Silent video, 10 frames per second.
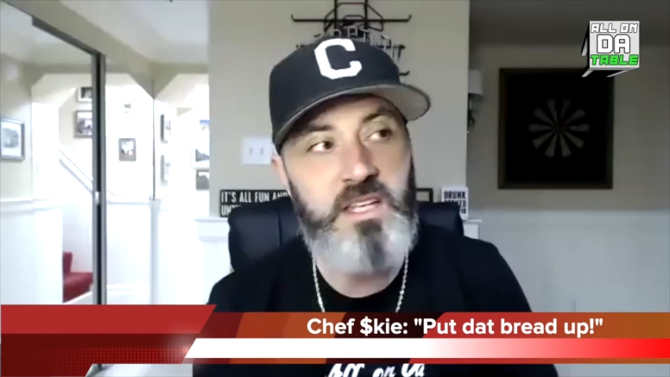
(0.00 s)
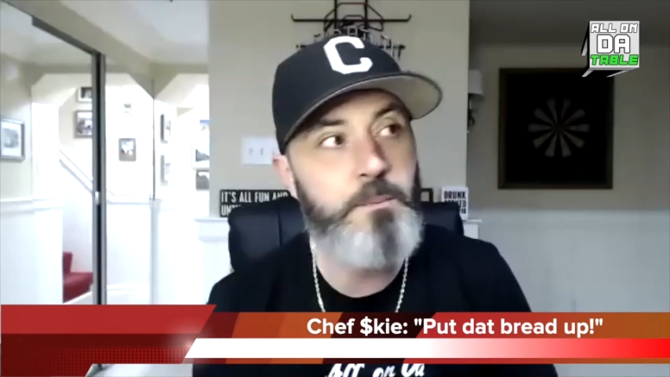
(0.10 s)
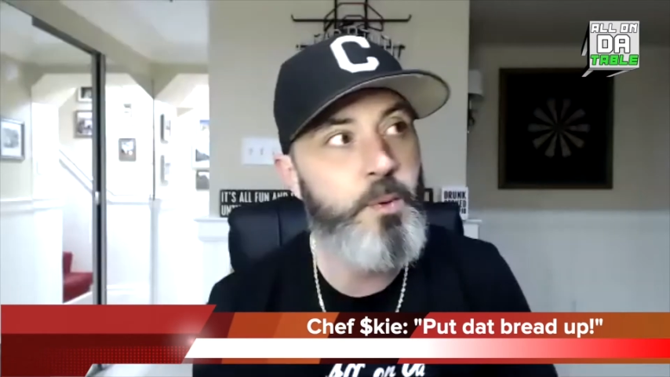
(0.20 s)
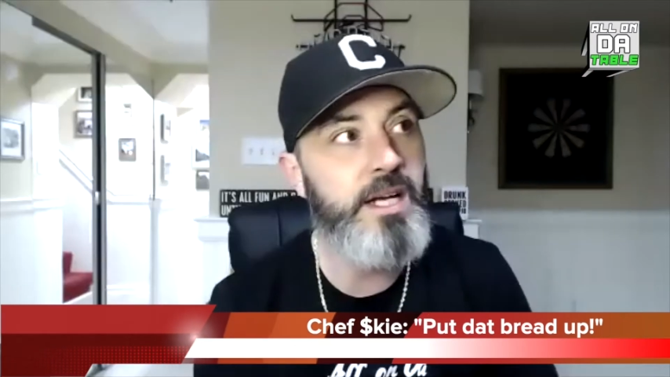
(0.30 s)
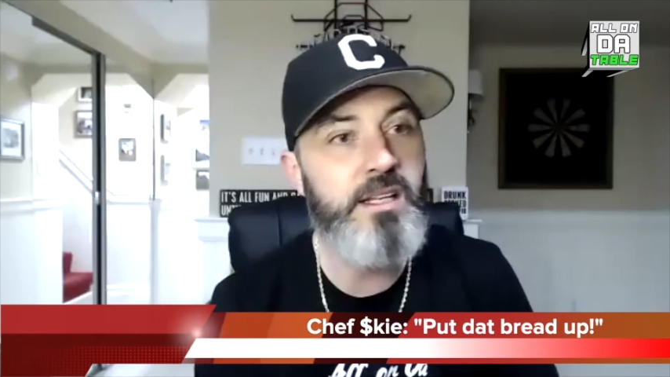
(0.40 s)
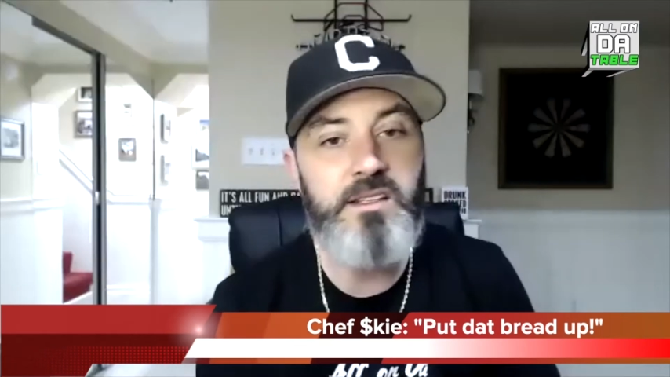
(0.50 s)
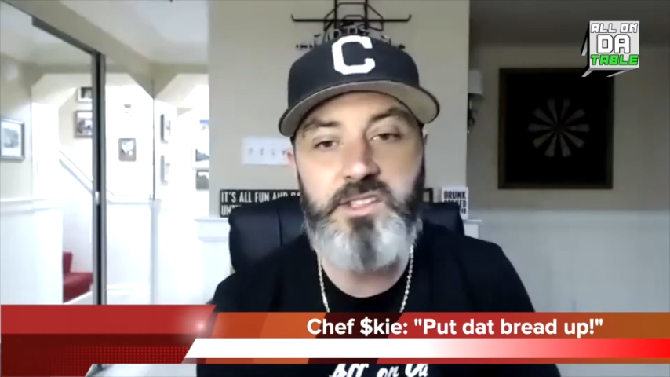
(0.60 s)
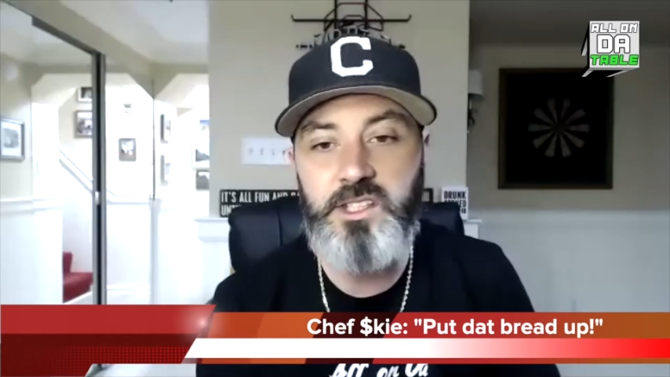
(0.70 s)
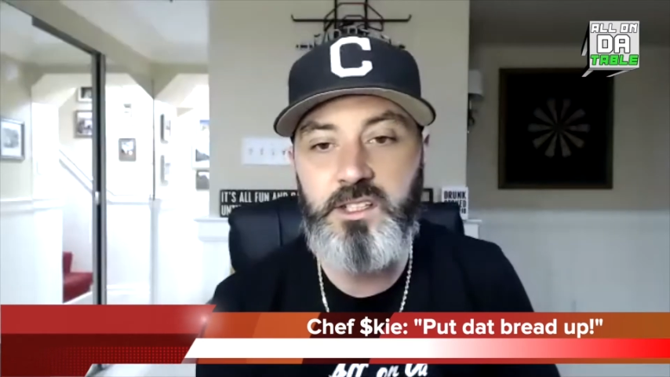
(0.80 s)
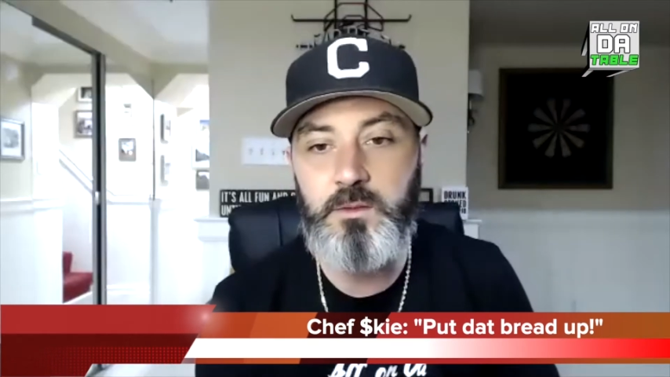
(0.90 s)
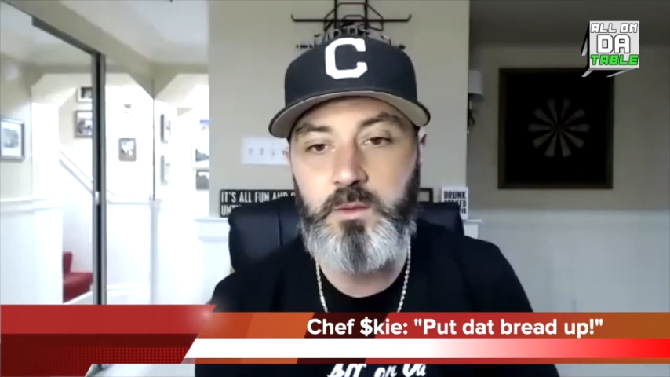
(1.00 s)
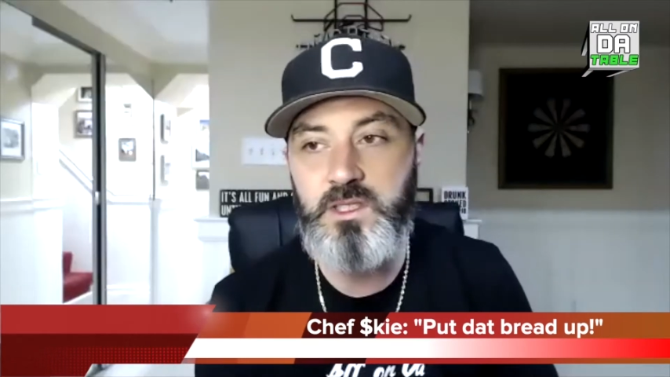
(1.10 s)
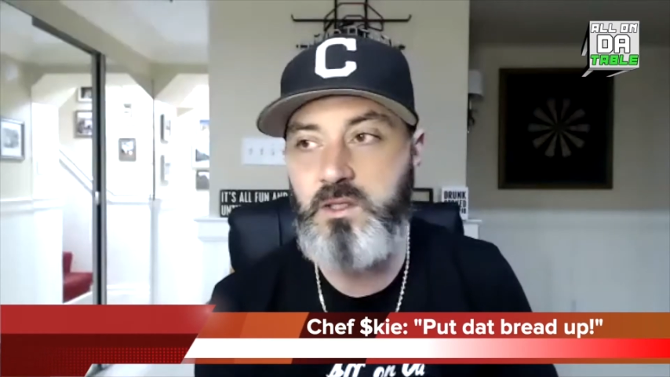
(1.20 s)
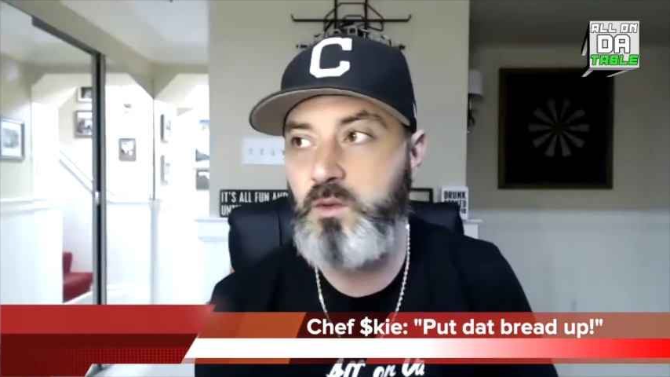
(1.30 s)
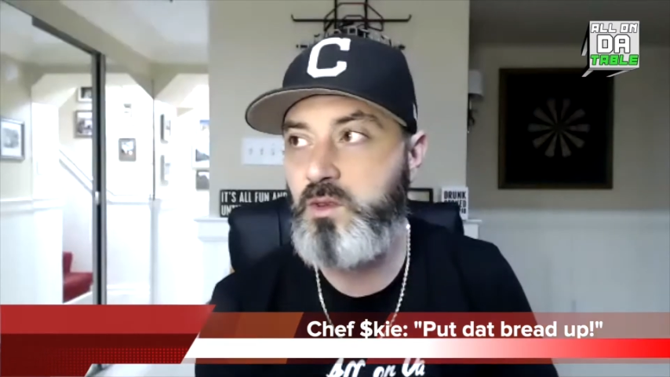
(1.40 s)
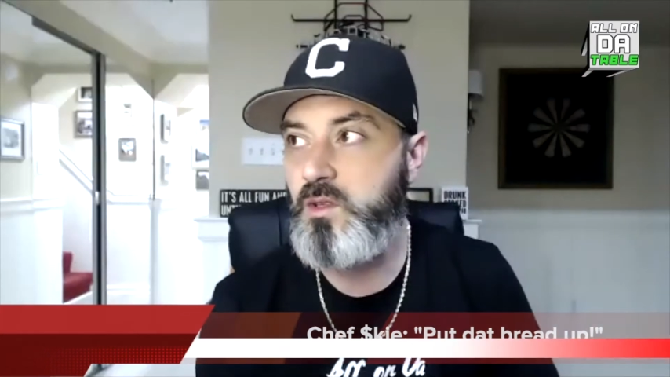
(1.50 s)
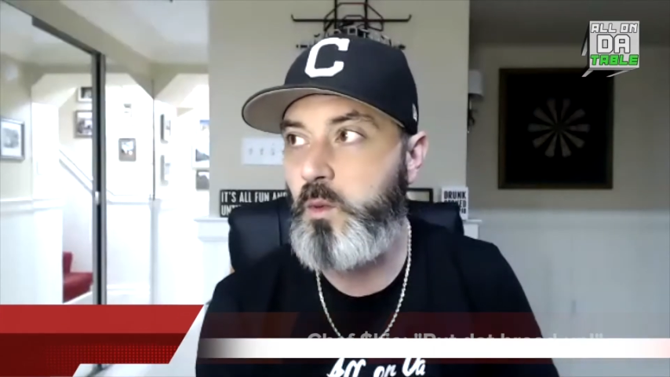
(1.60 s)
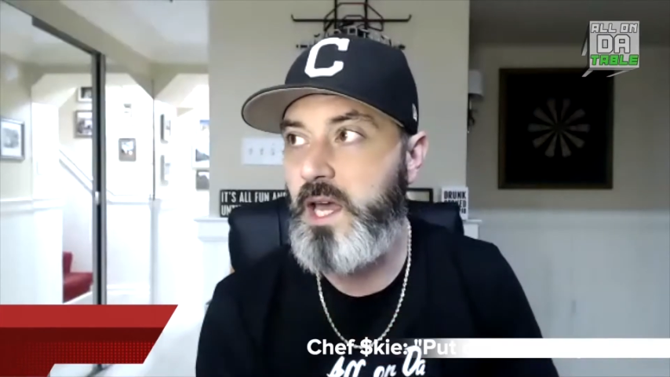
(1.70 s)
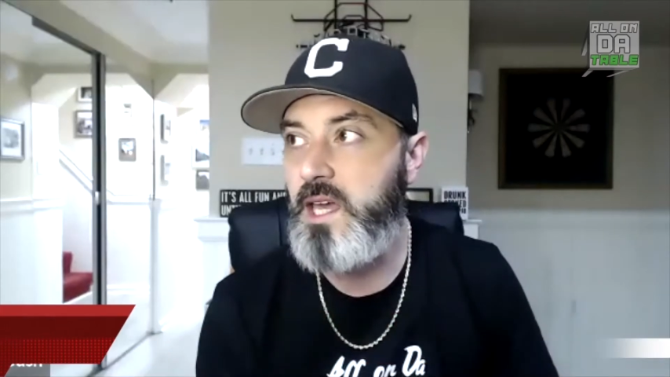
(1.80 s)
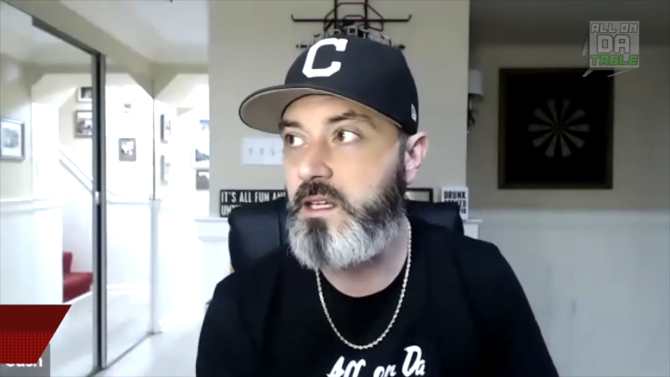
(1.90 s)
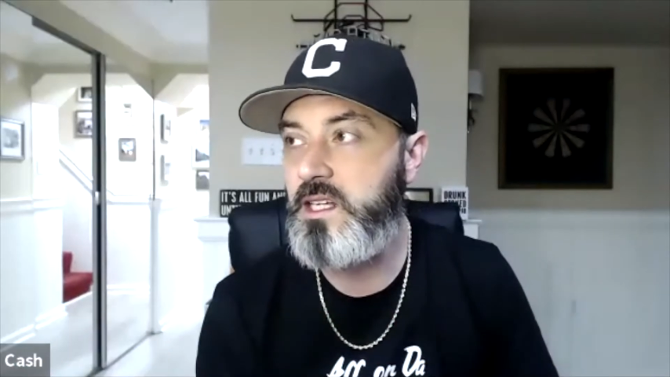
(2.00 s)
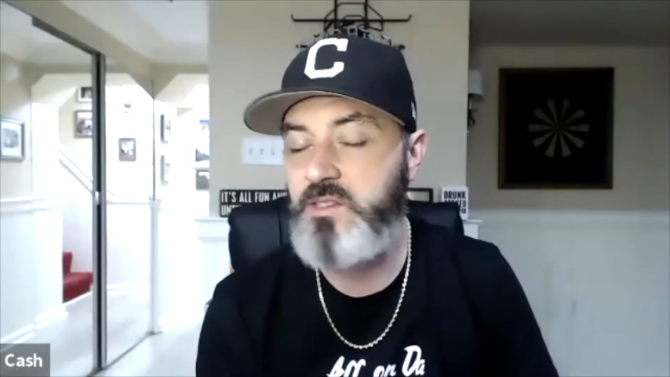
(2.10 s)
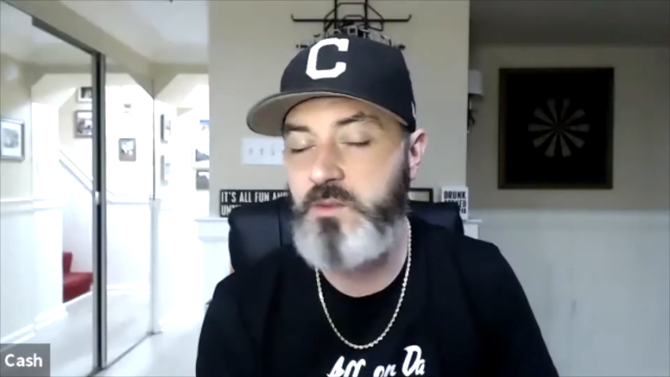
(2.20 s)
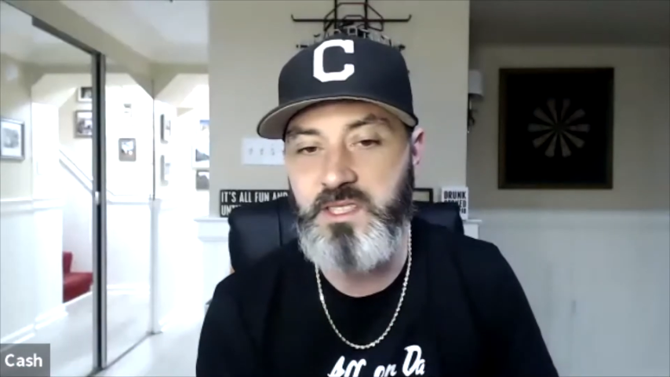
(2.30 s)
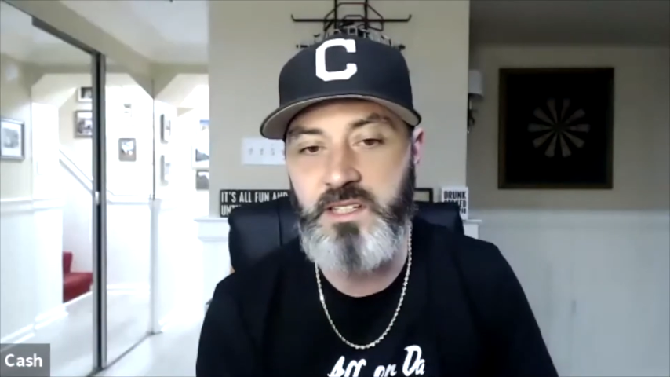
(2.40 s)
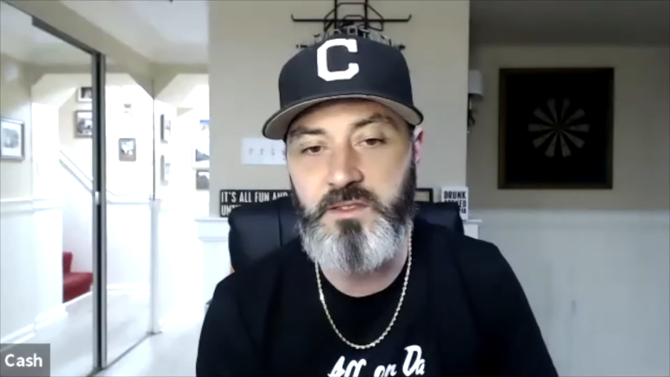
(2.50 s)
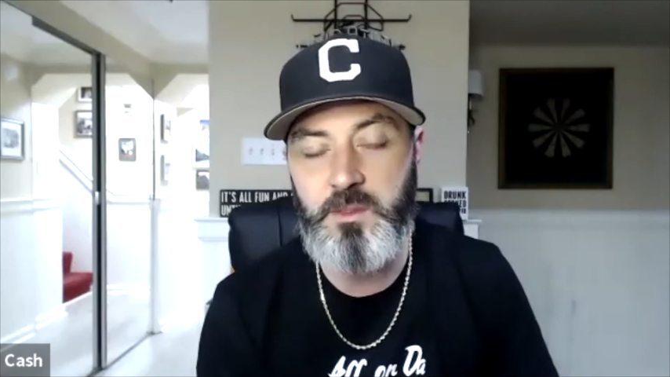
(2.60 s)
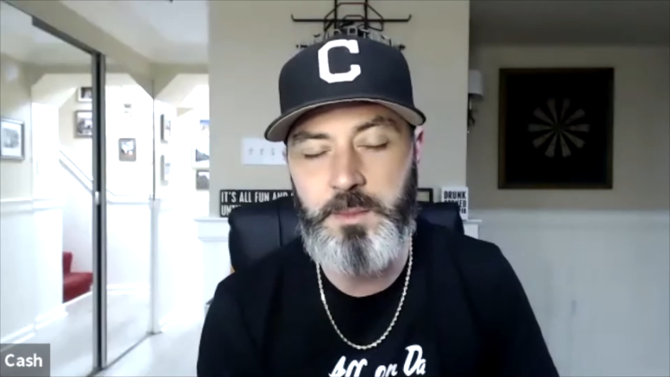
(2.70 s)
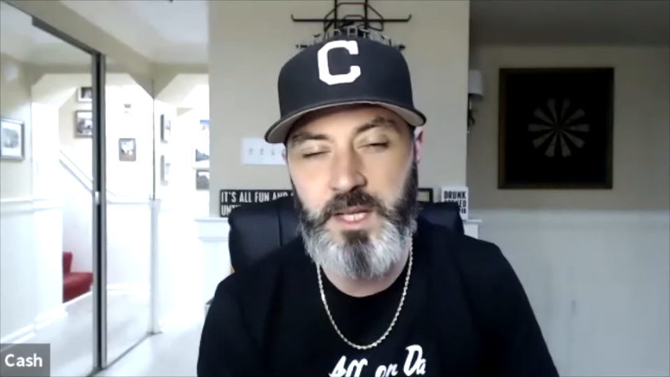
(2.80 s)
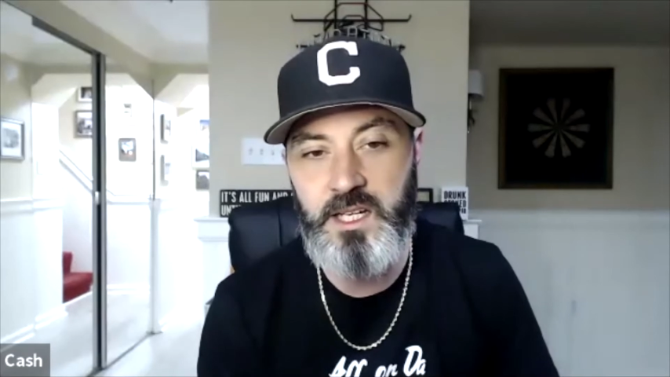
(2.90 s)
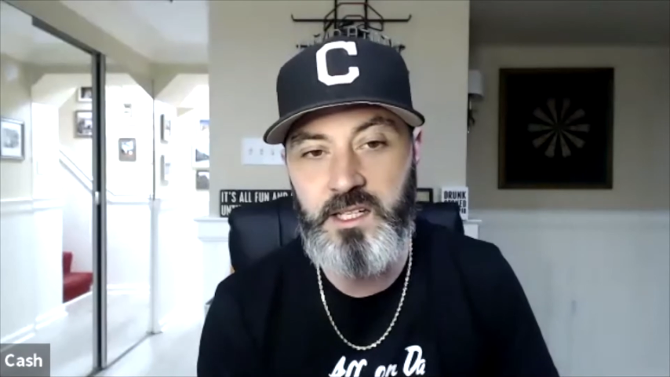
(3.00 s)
Brady this year with the way his receivers are playing,